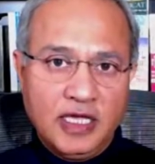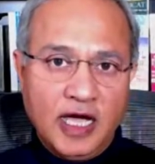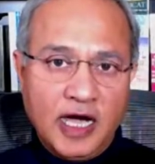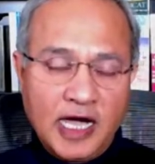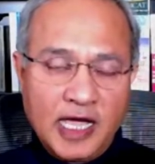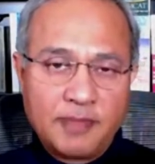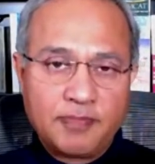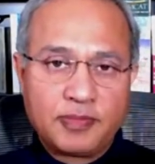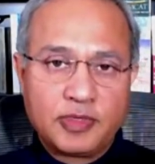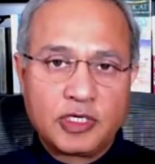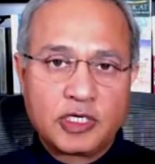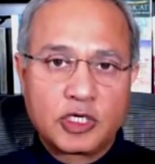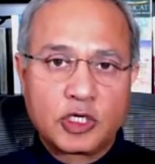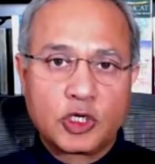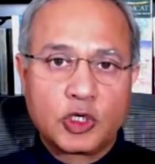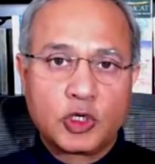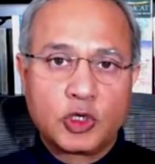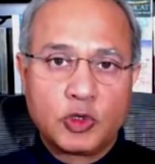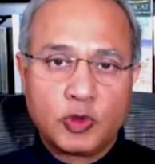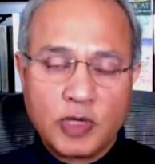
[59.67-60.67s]

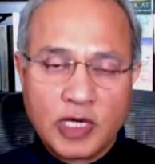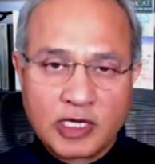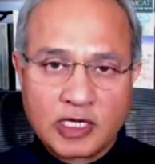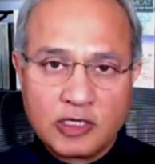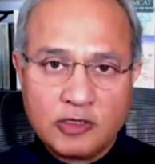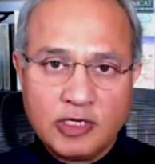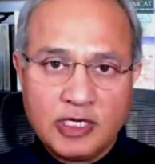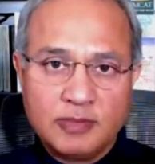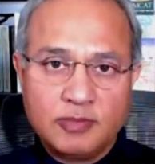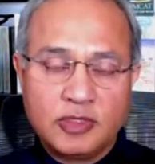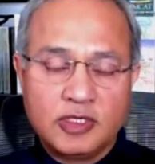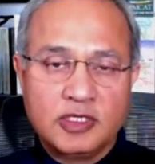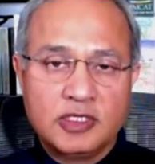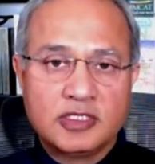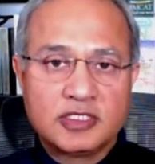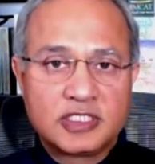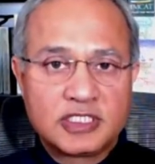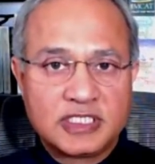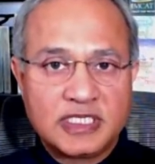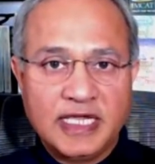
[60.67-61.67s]
hypercoagulable
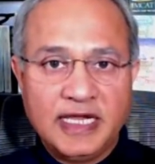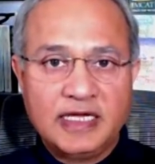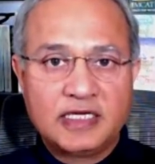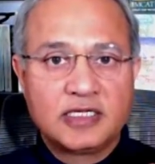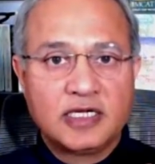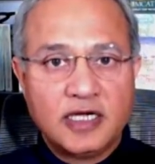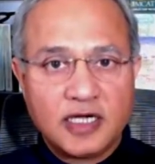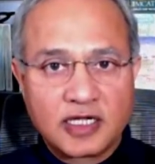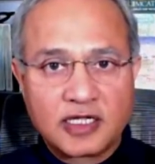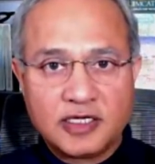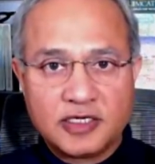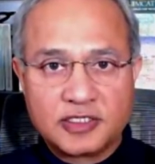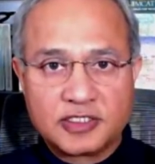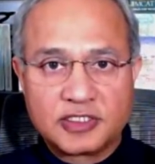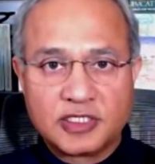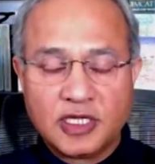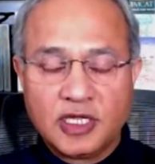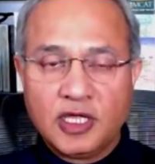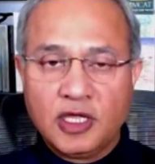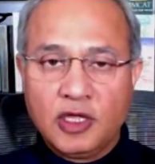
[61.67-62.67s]
state occurs.